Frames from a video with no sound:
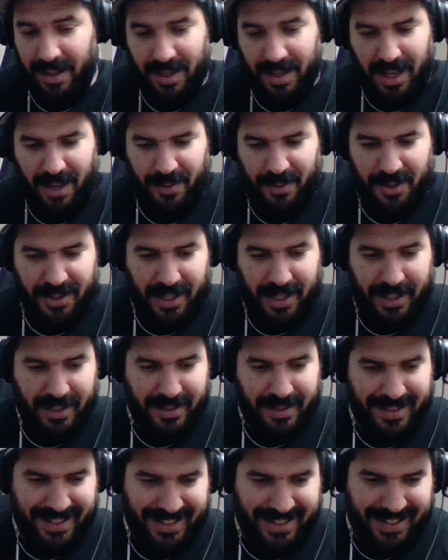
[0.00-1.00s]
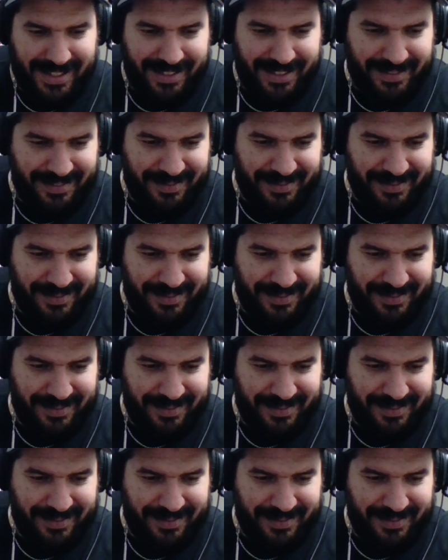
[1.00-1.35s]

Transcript: I wish I could say that.